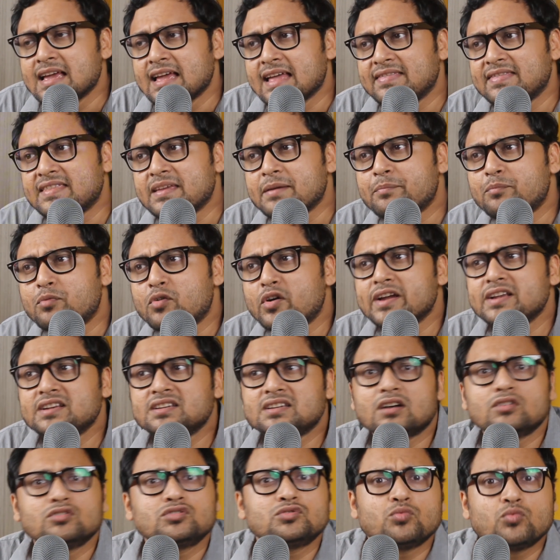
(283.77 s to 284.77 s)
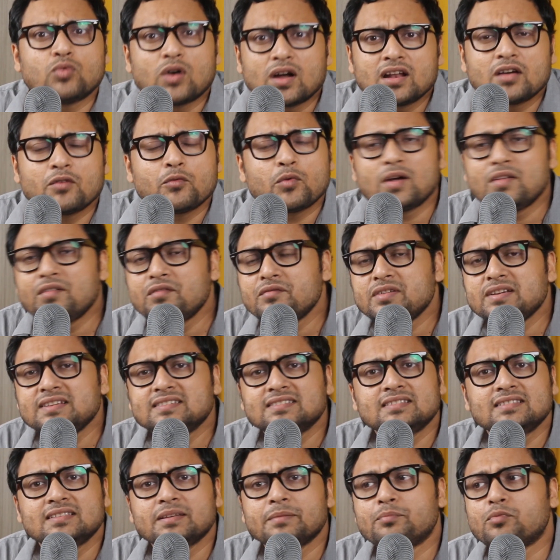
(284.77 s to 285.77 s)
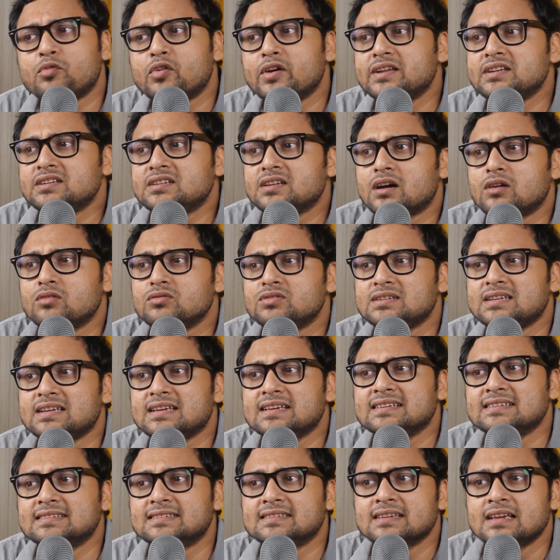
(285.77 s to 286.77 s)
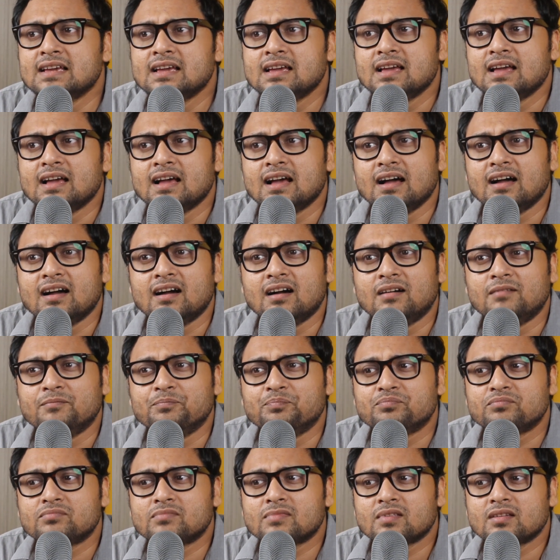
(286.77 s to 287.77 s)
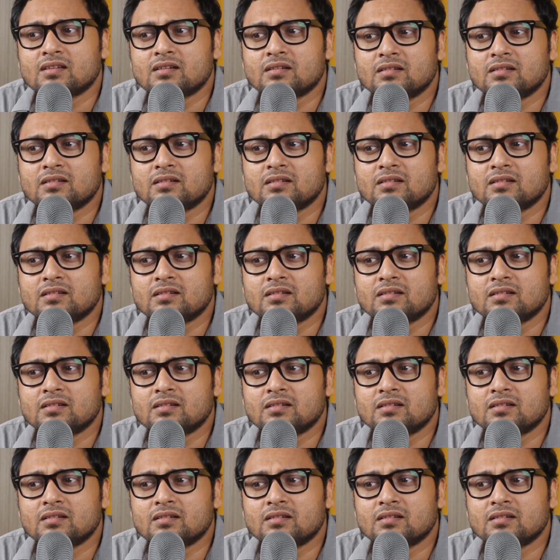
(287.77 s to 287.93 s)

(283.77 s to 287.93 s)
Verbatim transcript: And they point out one on one reason they point out is um,